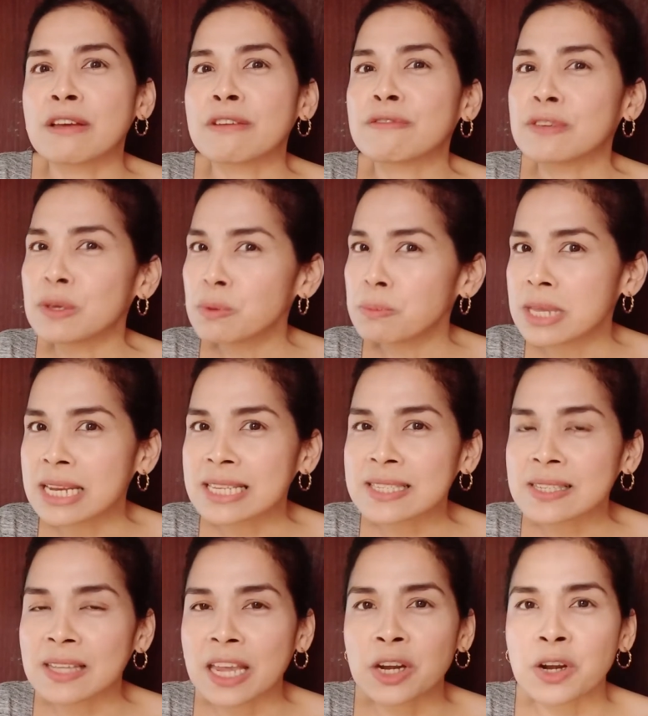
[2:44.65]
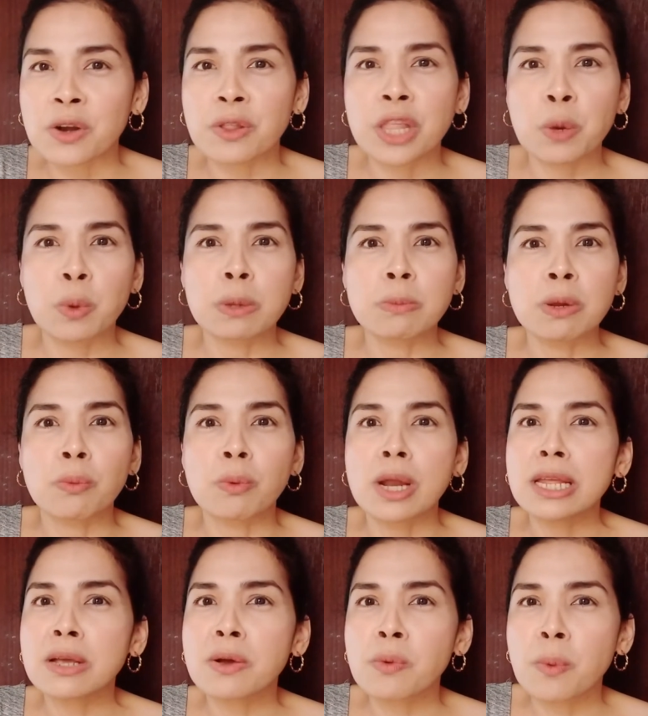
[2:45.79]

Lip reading: a few minutes later they would be running